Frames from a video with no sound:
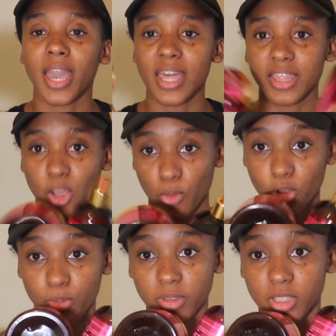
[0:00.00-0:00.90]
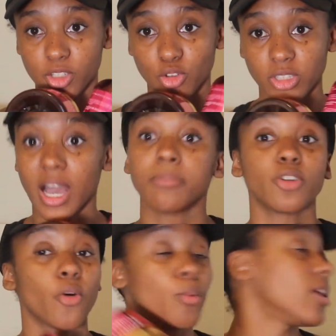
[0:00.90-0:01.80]
and then we're gonna put these on top.
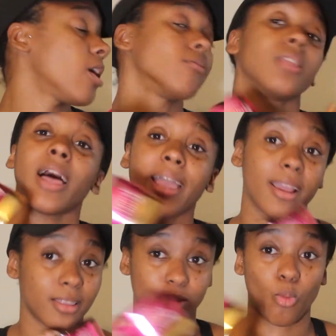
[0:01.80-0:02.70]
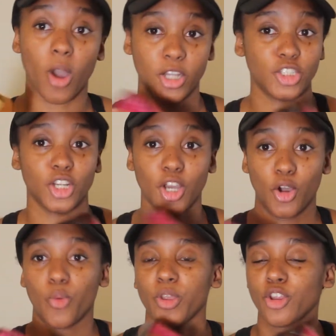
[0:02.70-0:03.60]
So if we don't like the wash and
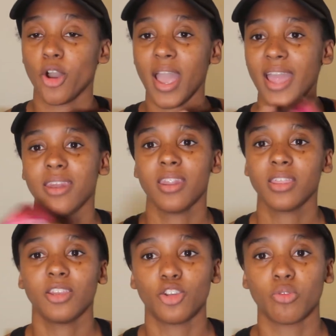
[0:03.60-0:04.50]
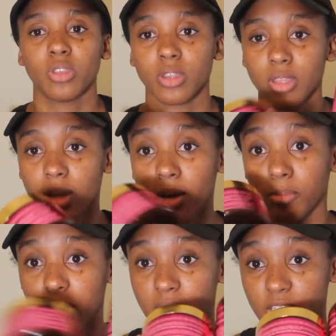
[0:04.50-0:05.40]
go, we know it had nothing to do with anything
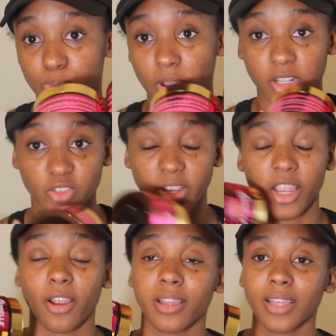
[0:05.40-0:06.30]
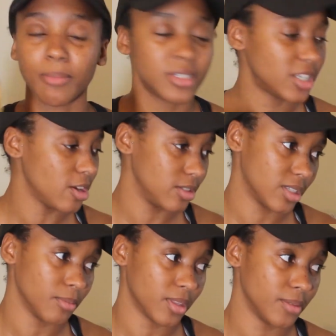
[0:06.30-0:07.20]
but these products right here. And let me tell you
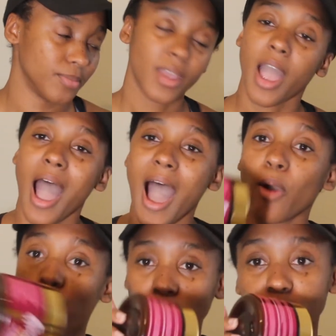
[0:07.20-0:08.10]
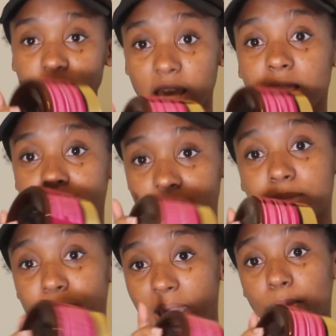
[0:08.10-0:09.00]
something, I will take these
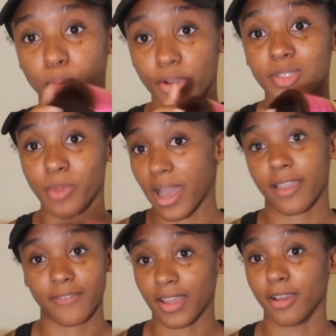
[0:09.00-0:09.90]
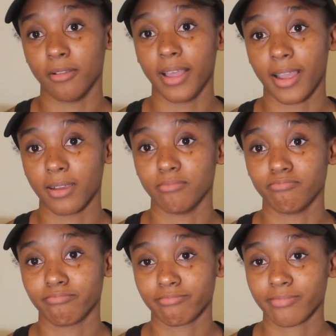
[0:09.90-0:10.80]
bad boys back if I don't like them.
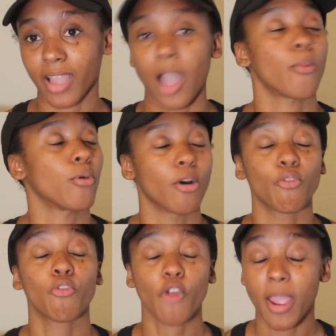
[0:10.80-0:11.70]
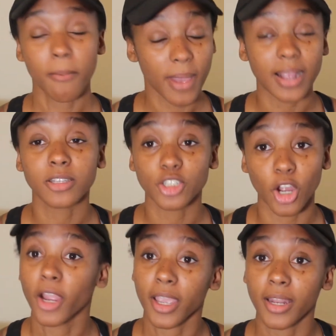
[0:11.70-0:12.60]
I will go right back to
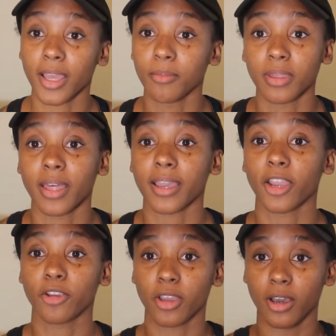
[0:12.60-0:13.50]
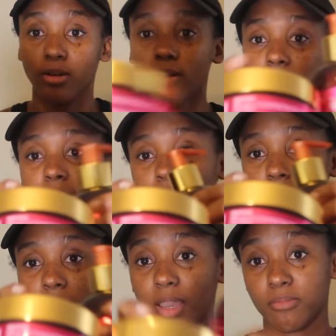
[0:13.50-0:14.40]
Target and be like, here you go,
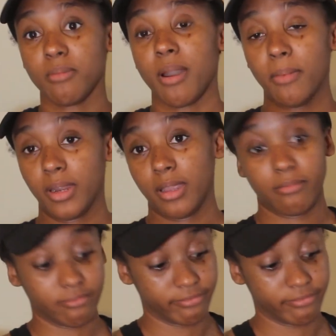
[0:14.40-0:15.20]
give me my money